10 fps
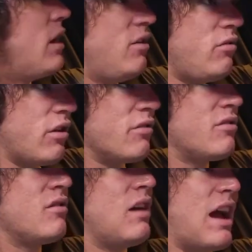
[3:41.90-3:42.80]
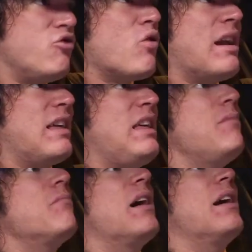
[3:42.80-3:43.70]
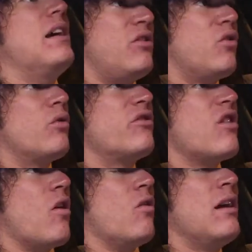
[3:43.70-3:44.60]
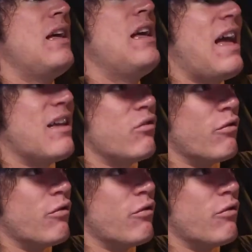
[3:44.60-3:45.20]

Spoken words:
I do those, I try to keep my torso as